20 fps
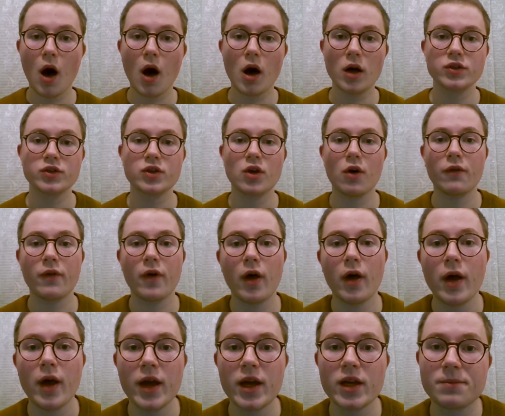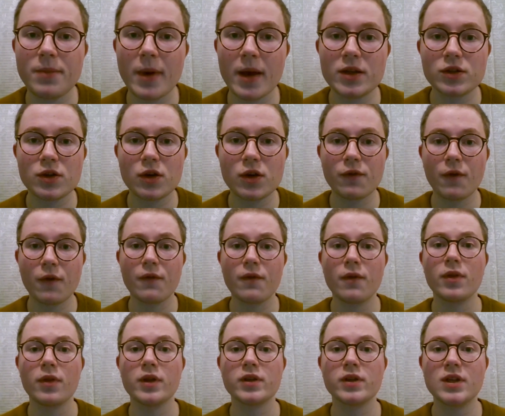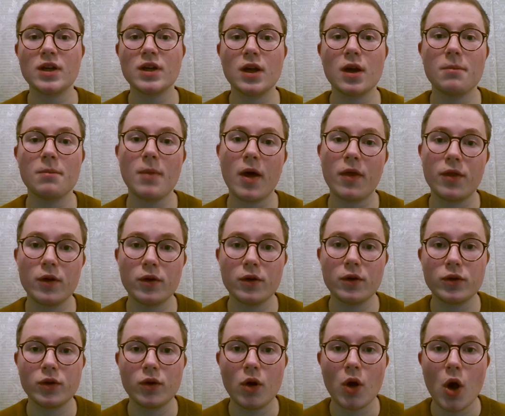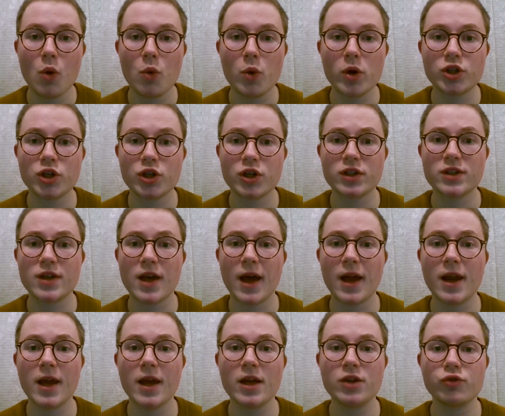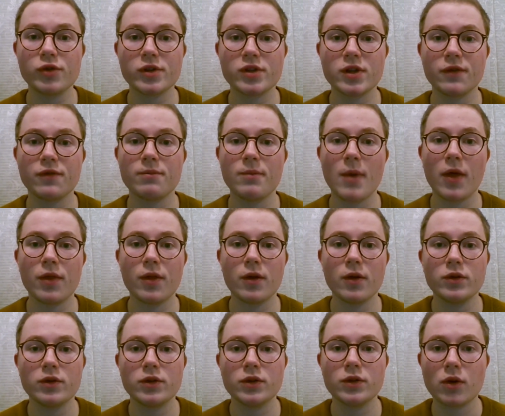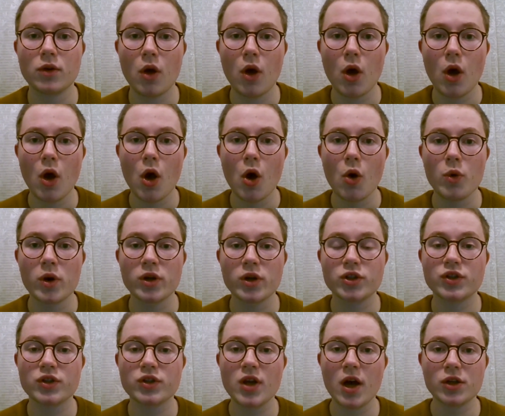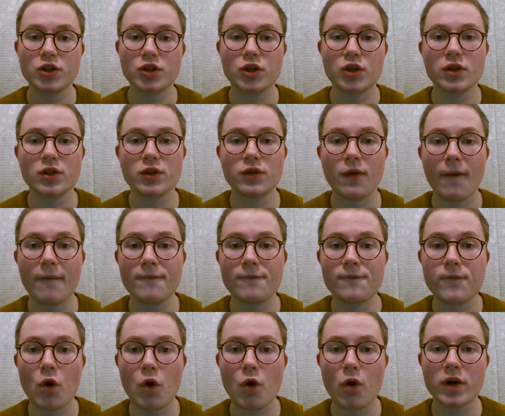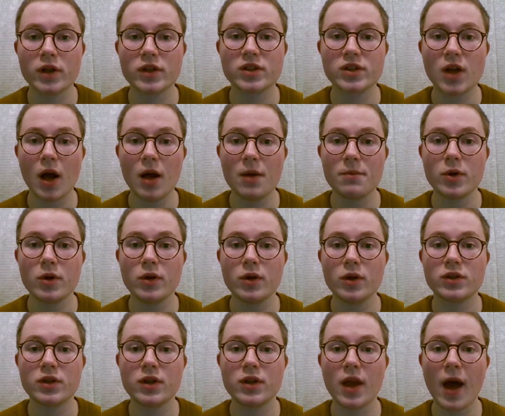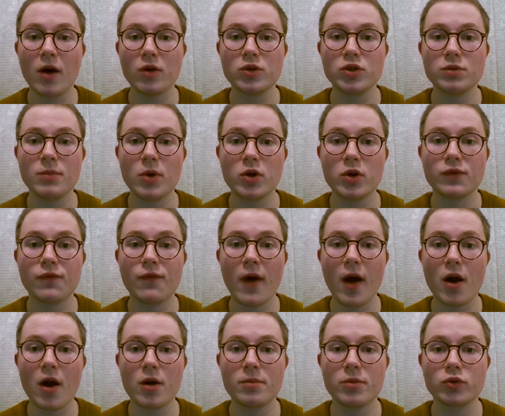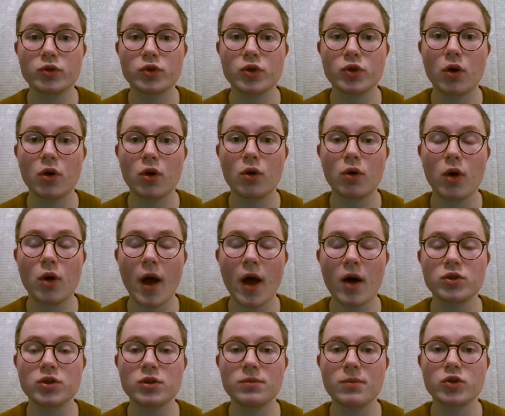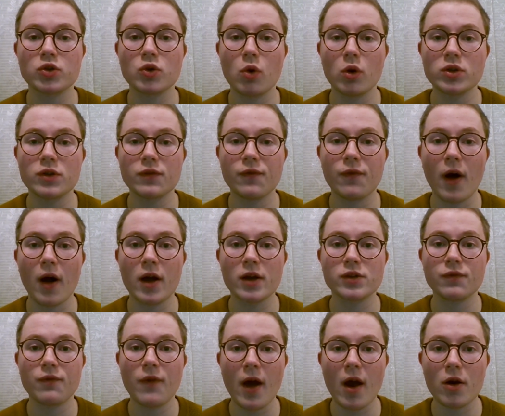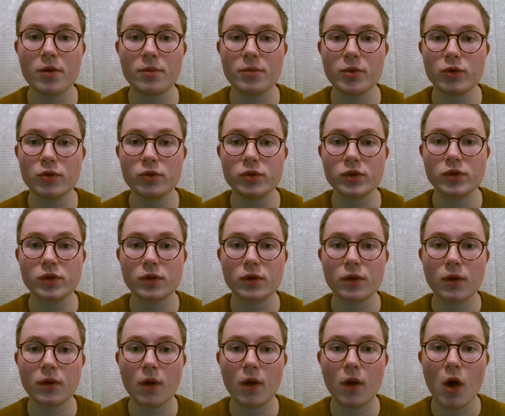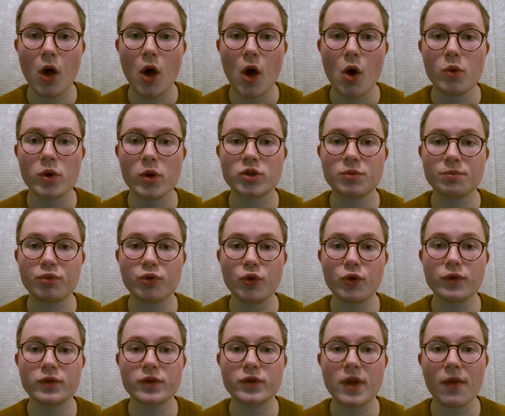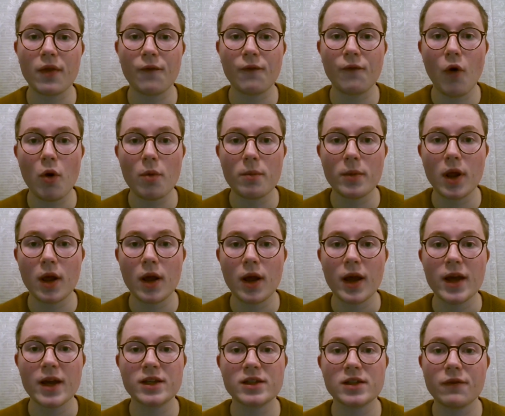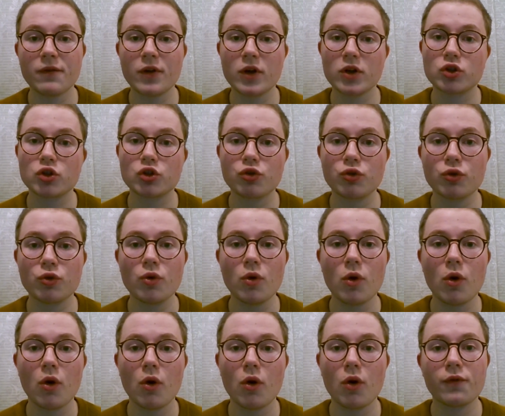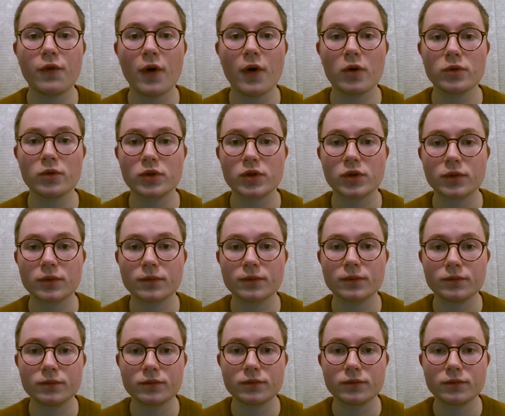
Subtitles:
Our solver is based off of the Seeger method, which is an iterative method which searches for an assignment to the outermost quantifier's variables, which proves that the formula is either true or false.